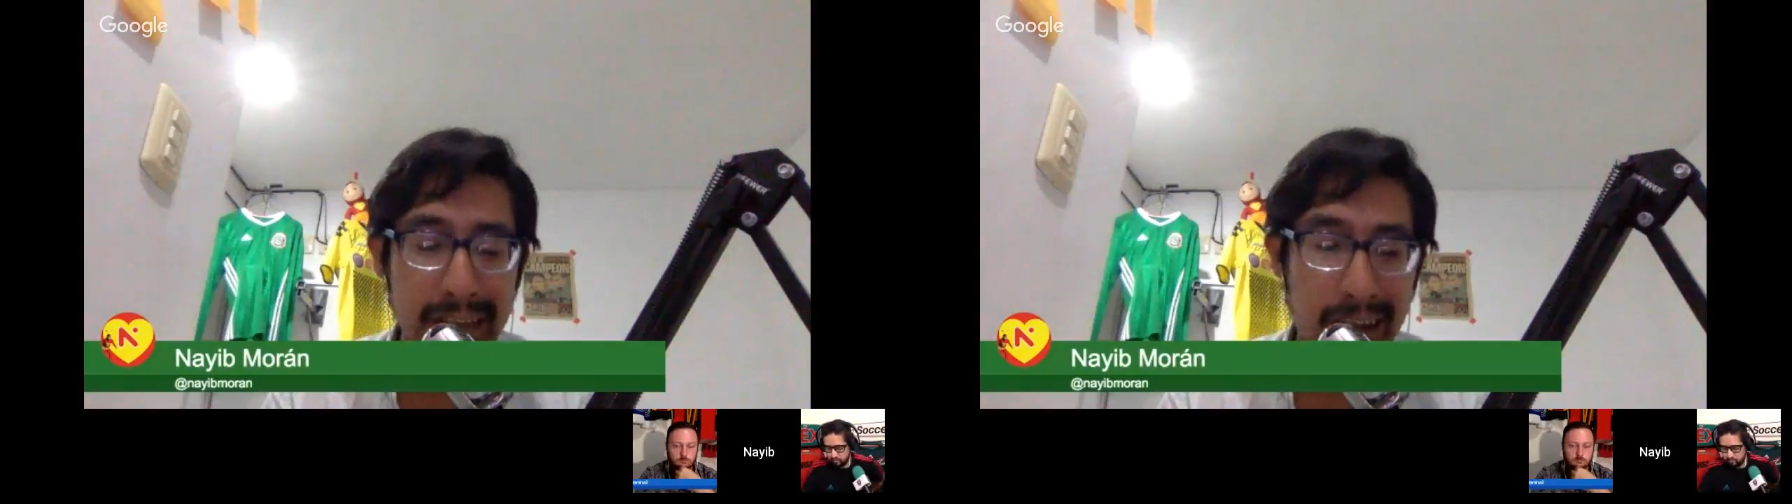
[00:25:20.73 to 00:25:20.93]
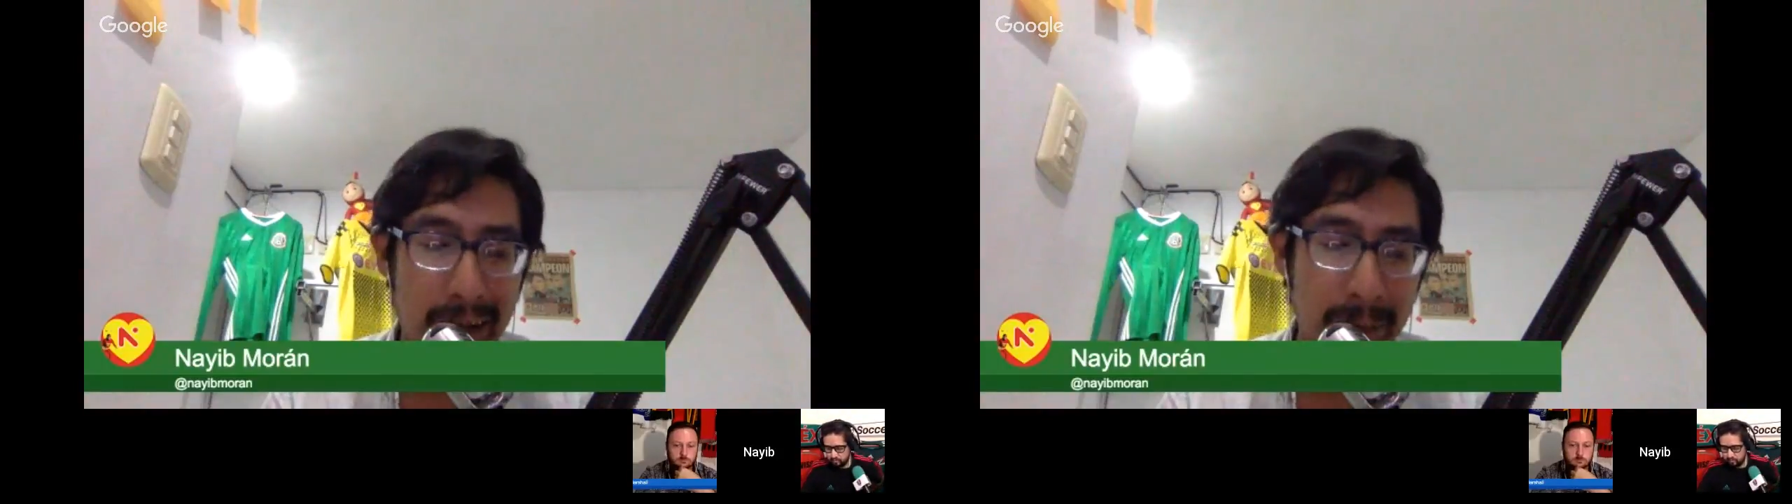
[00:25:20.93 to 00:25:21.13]

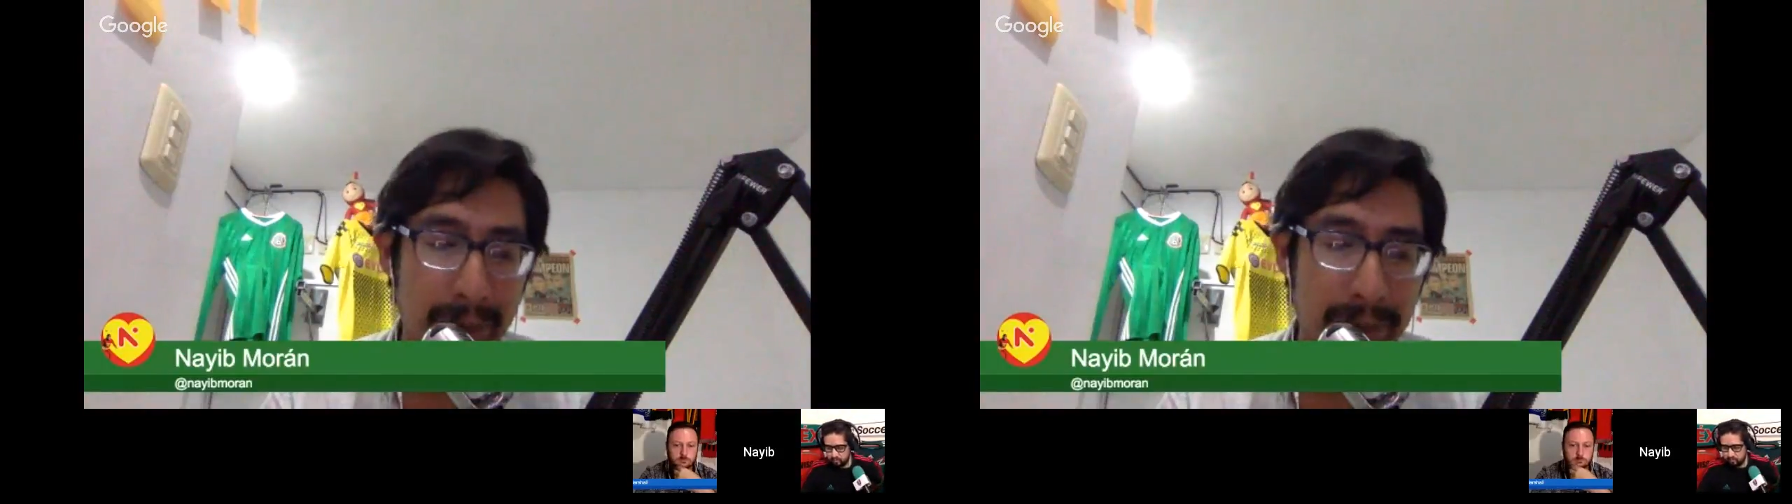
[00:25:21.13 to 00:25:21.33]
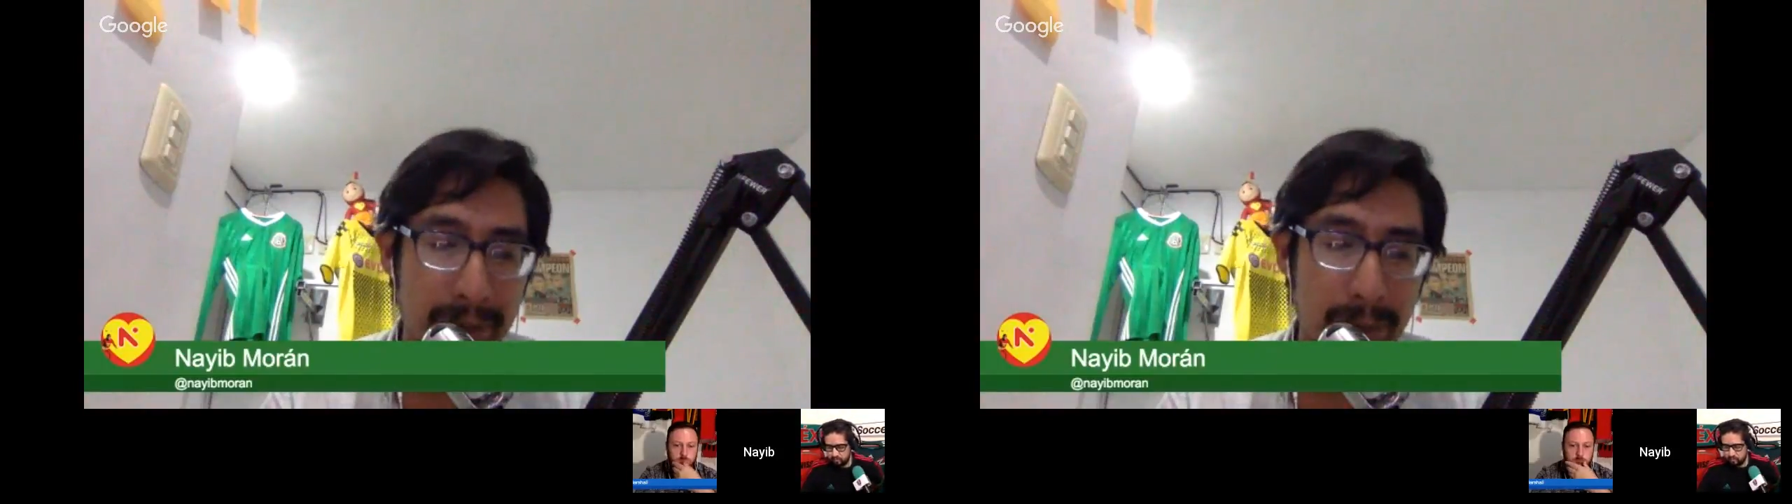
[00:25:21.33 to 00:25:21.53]

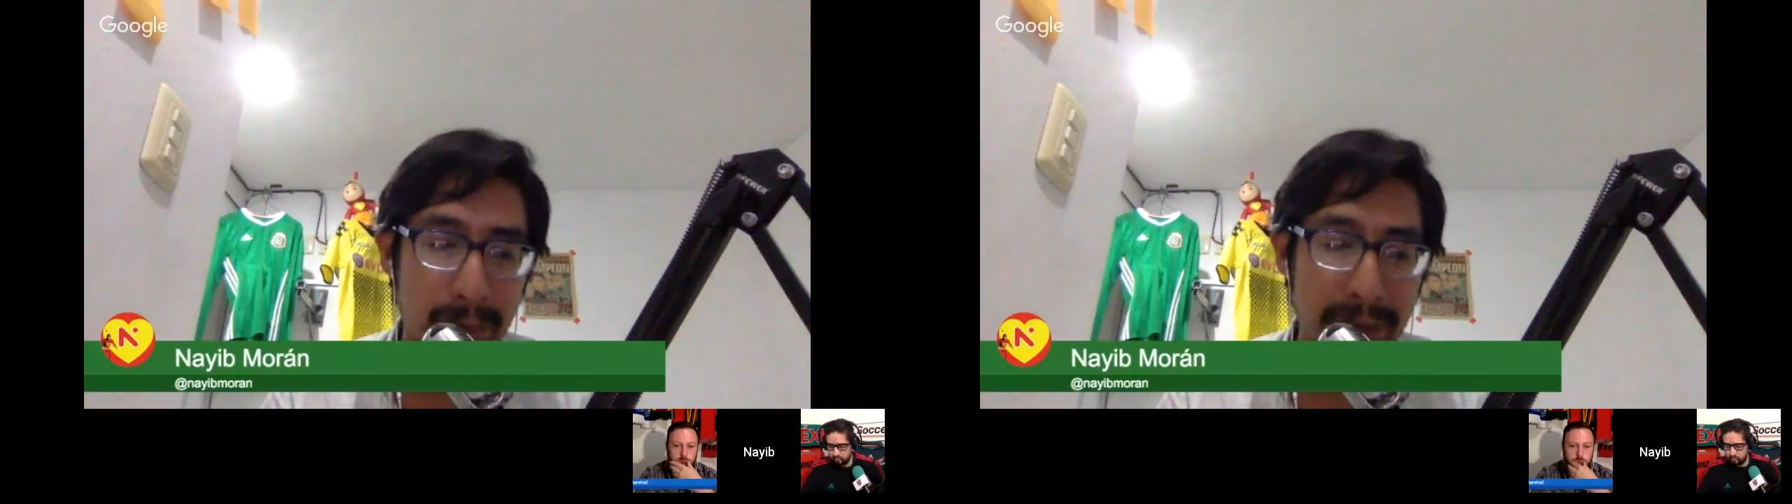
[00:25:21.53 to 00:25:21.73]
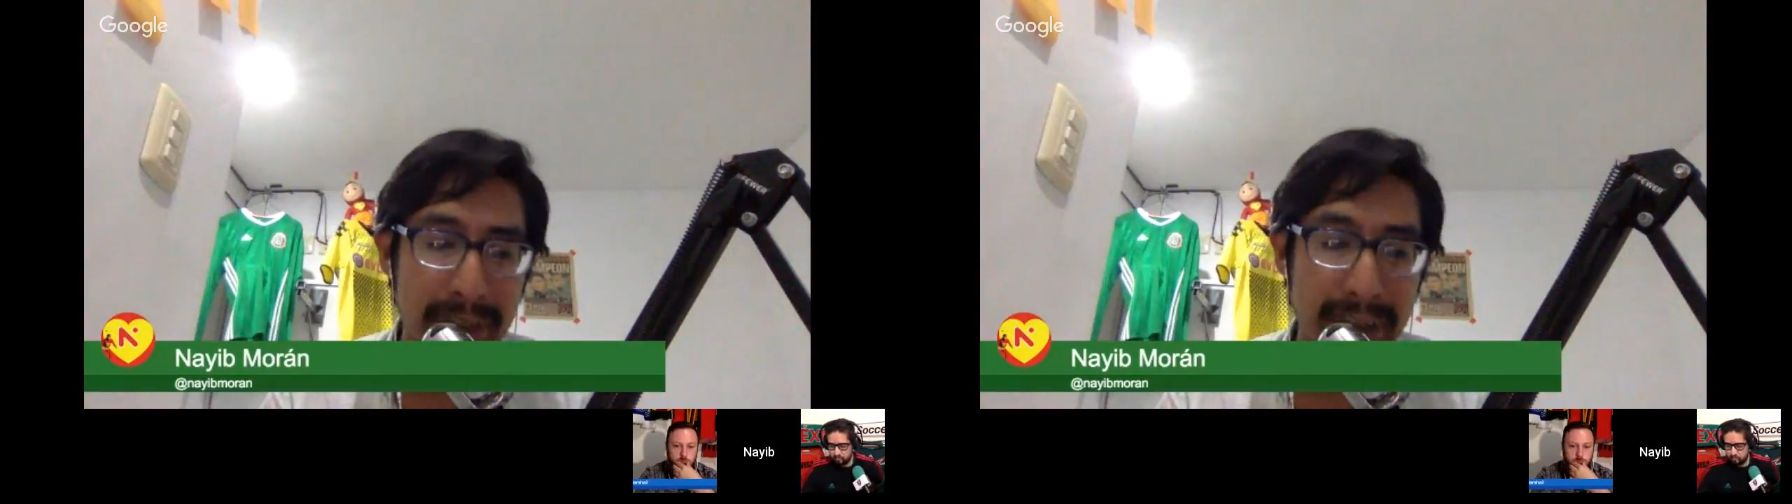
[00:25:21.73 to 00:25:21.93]

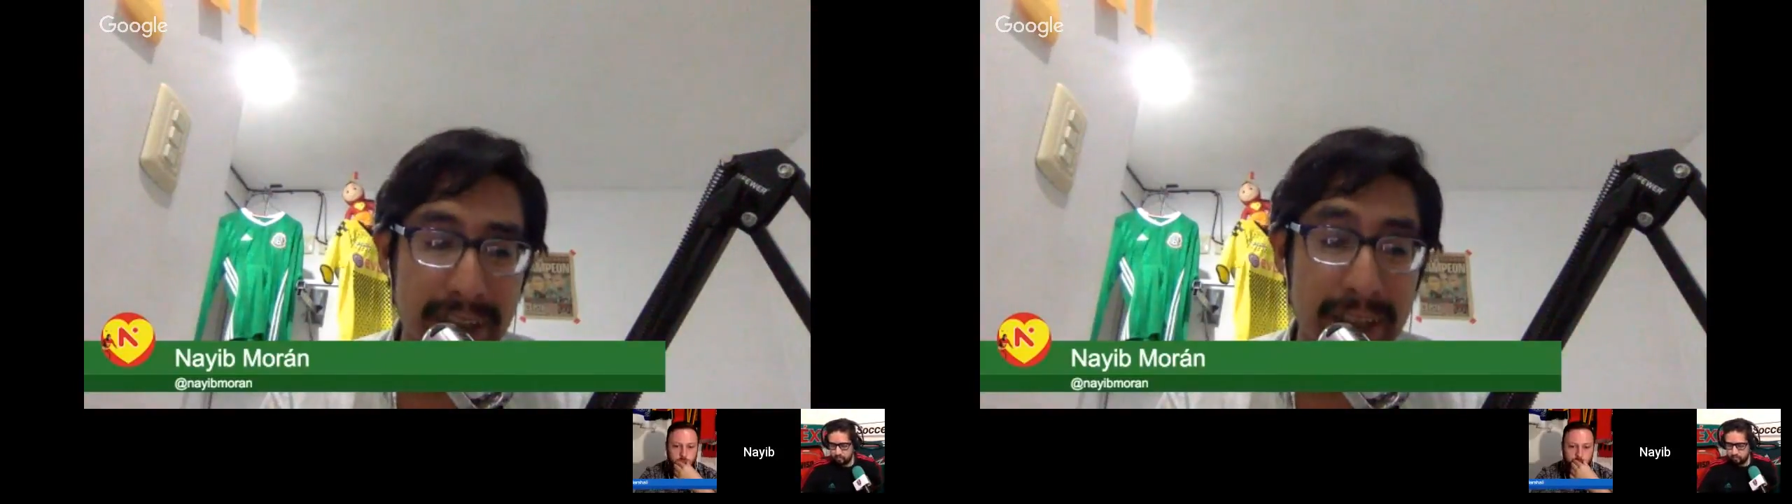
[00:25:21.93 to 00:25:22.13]
But